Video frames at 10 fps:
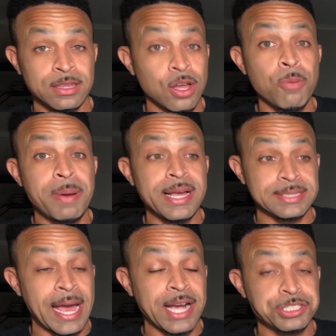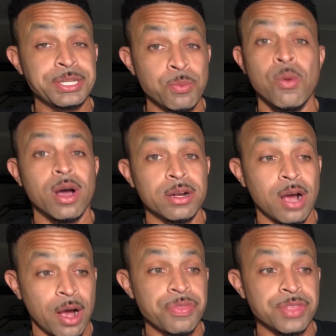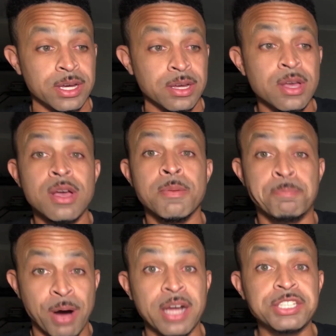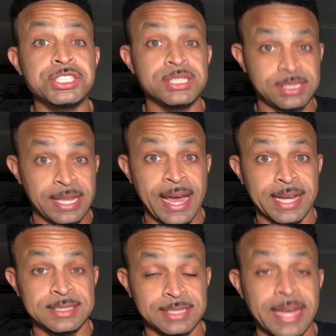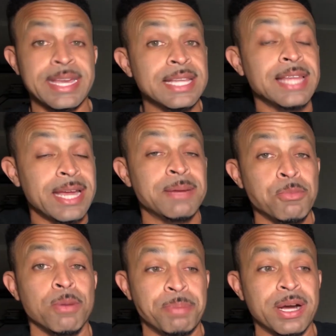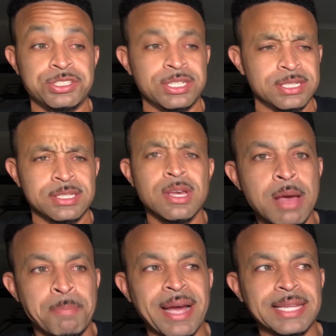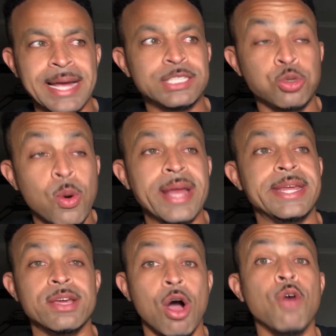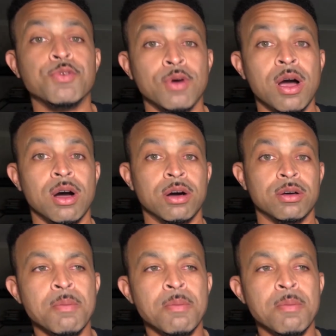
Lopez actually won on the punch stats. Like, he landed more punches by like 20 overall.